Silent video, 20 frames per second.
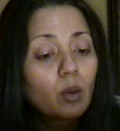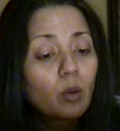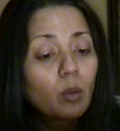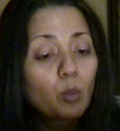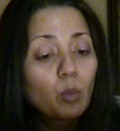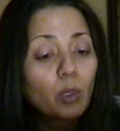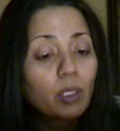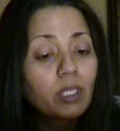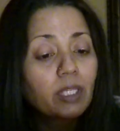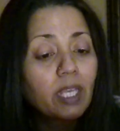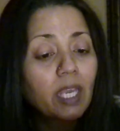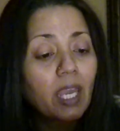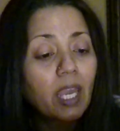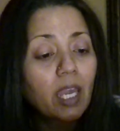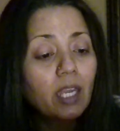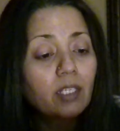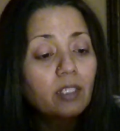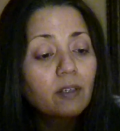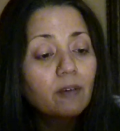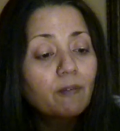When they
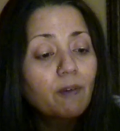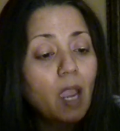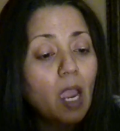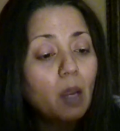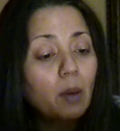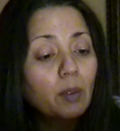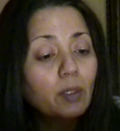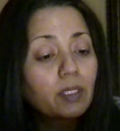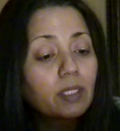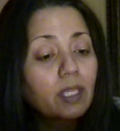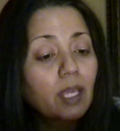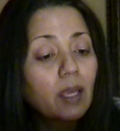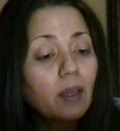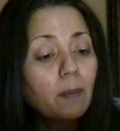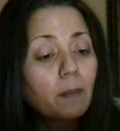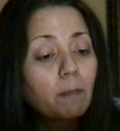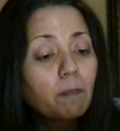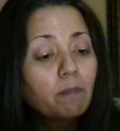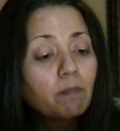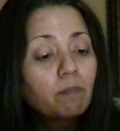had devoured
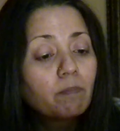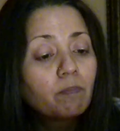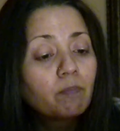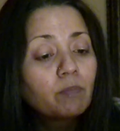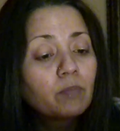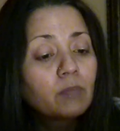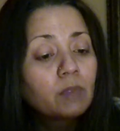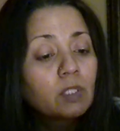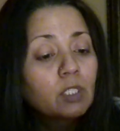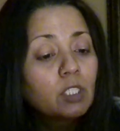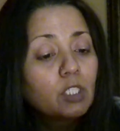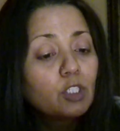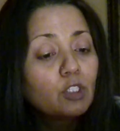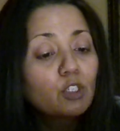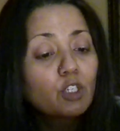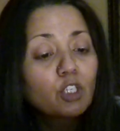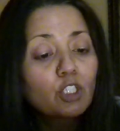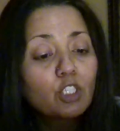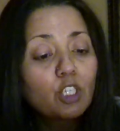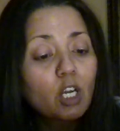them, you
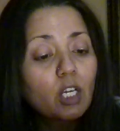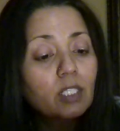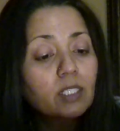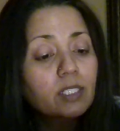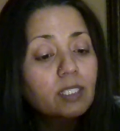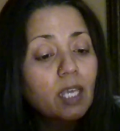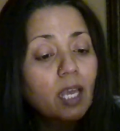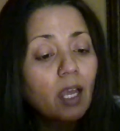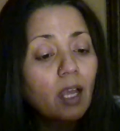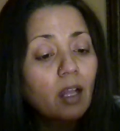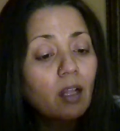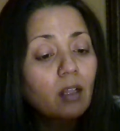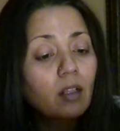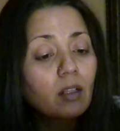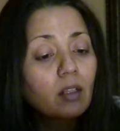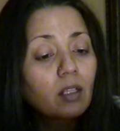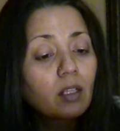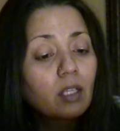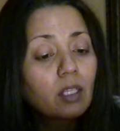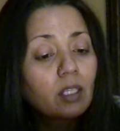could not tell
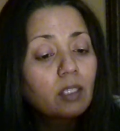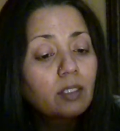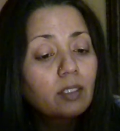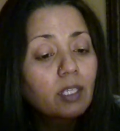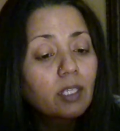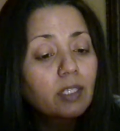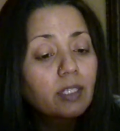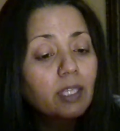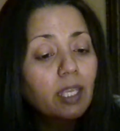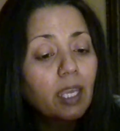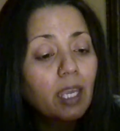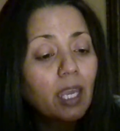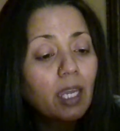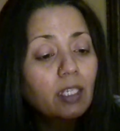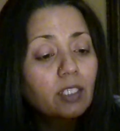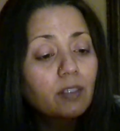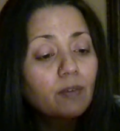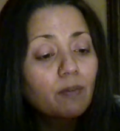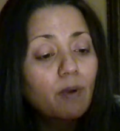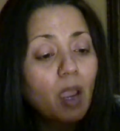that they had
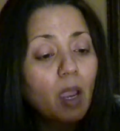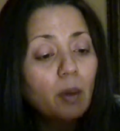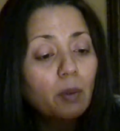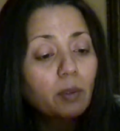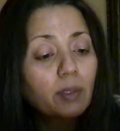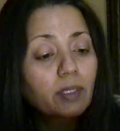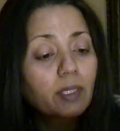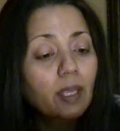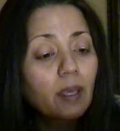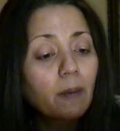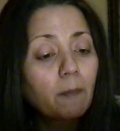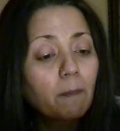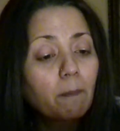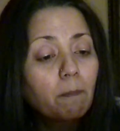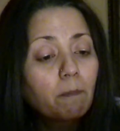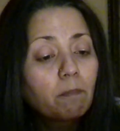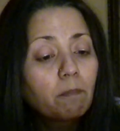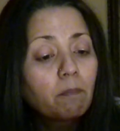devoured them.